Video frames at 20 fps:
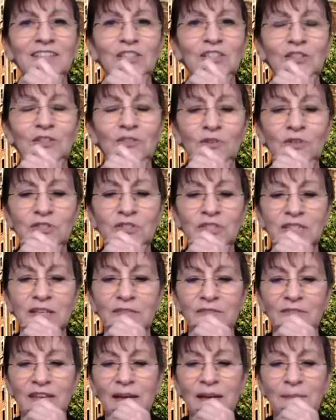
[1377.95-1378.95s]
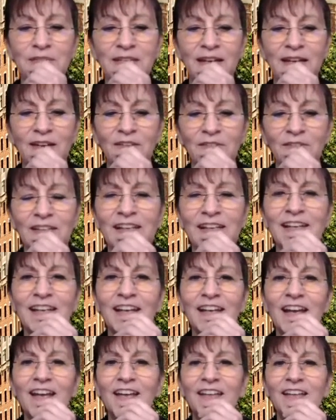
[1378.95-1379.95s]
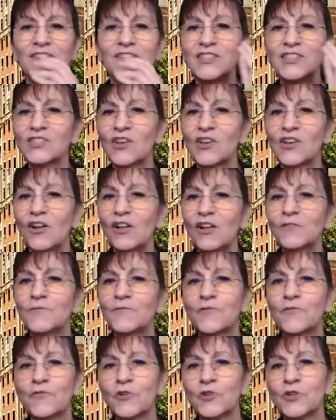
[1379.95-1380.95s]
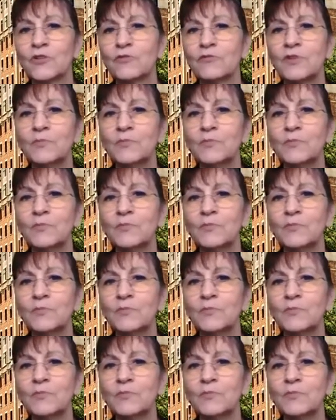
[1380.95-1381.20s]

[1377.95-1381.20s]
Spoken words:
the University of Cape Town, and this called for the